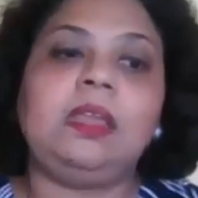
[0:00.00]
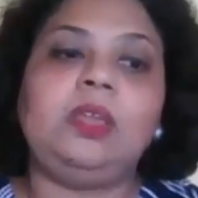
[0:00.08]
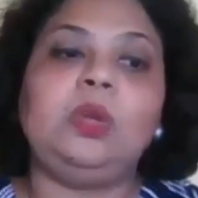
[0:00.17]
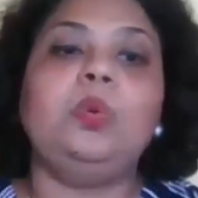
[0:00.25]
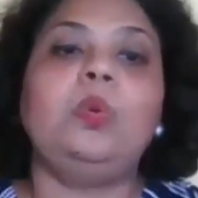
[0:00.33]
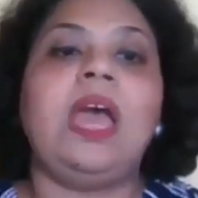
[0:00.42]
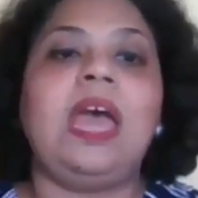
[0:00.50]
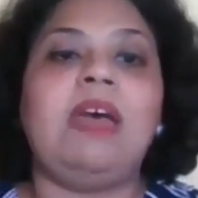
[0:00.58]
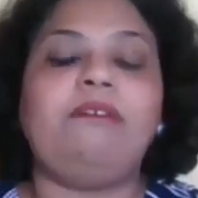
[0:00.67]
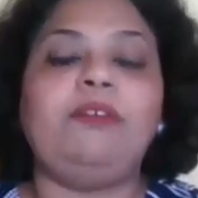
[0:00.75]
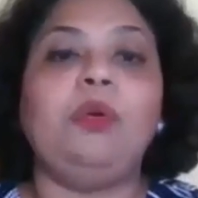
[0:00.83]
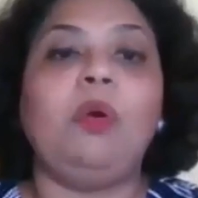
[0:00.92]
you
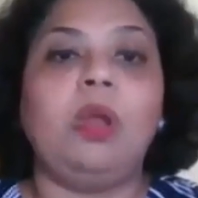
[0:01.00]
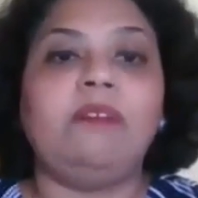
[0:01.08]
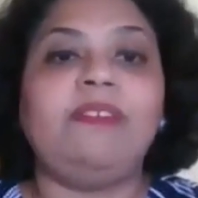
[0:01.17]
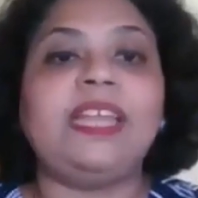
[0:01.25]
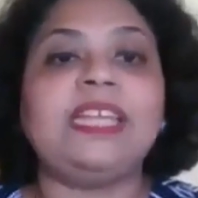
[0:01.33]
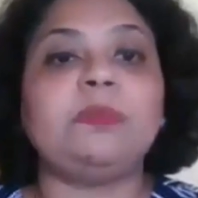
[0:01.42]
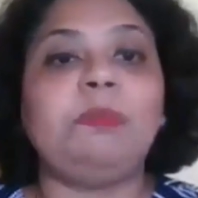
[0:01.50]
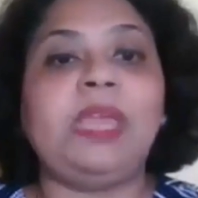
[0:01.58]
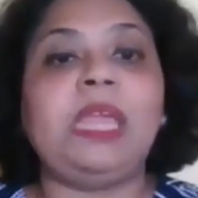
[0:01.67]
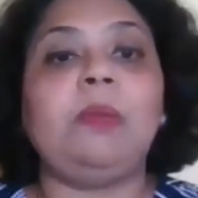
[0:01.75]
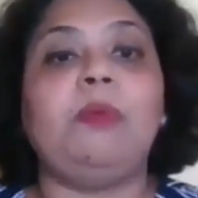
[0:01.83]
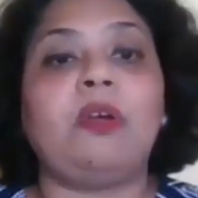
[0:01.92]
have to always
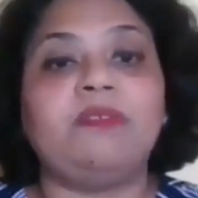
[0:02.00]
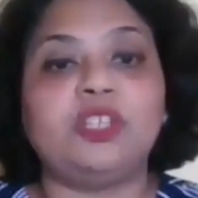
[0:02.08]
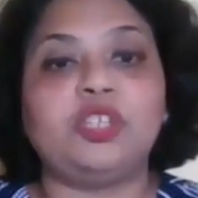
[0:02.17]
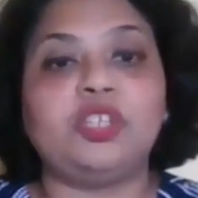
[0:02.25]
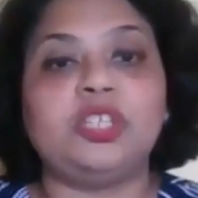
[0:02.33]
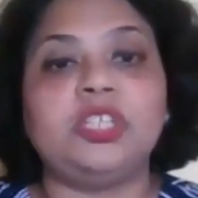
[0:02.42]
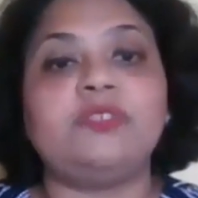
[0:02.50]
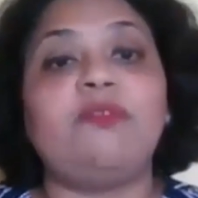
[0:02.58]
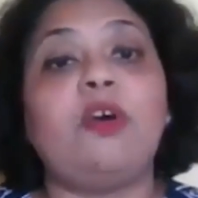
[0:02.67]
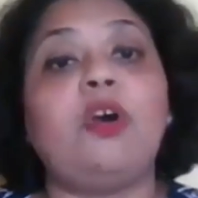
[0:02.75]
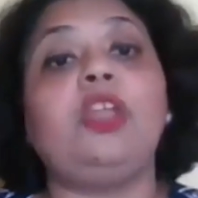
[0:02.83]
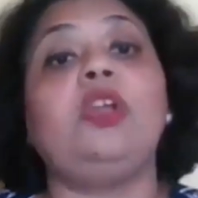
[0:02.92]
make provisions
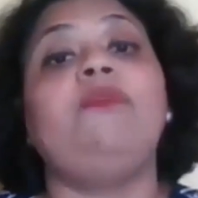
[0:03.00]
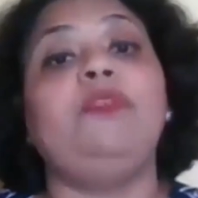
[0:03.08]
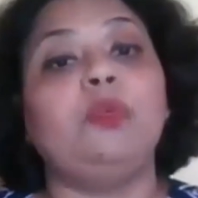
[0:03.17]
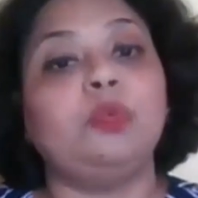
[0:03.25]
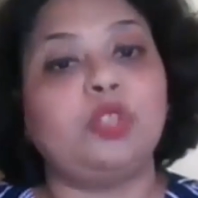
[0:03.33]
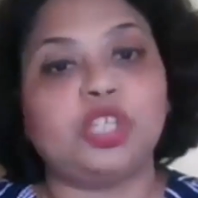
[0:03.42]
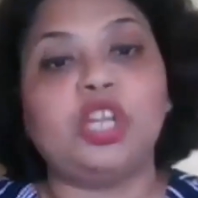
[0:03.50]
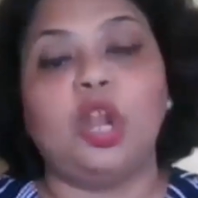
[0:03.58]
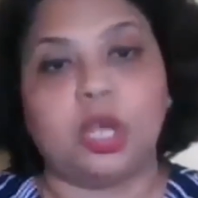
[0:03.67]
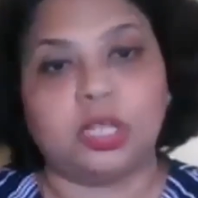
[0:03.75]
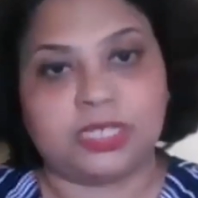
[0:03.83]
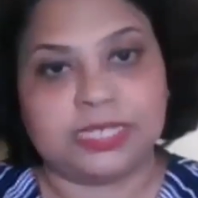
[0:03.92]
for your future
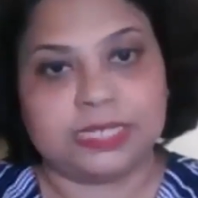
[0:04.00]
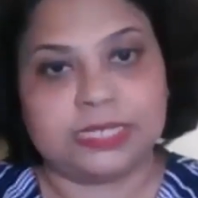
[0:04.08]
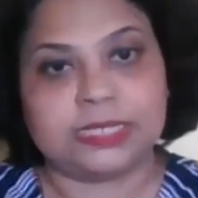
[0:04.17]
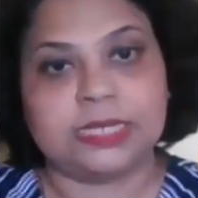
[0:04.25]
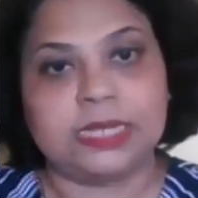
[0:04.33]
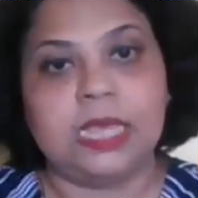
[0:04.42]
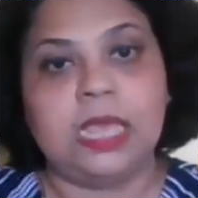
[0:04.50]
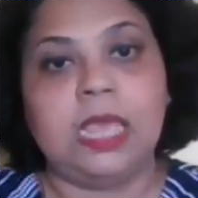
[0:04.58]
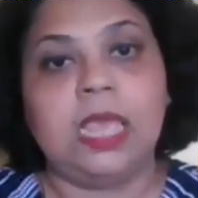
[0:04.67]
losses,